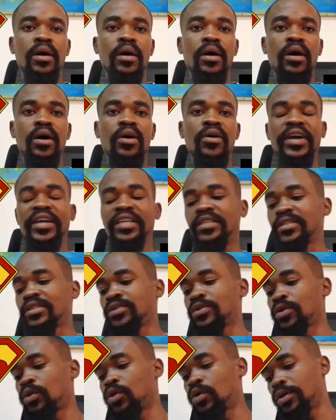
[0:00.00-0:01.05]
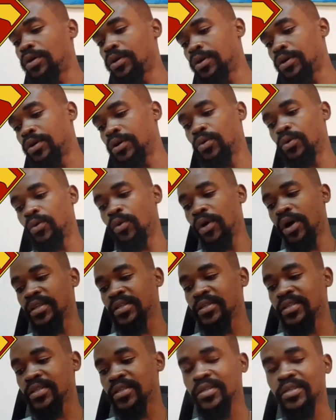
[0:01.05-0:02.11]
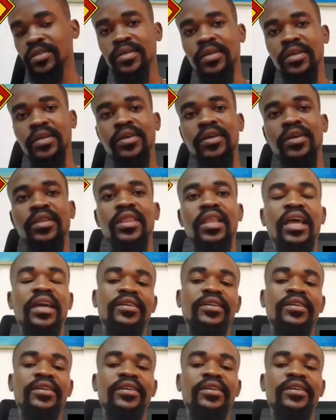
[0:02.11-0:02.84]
All right, so what can I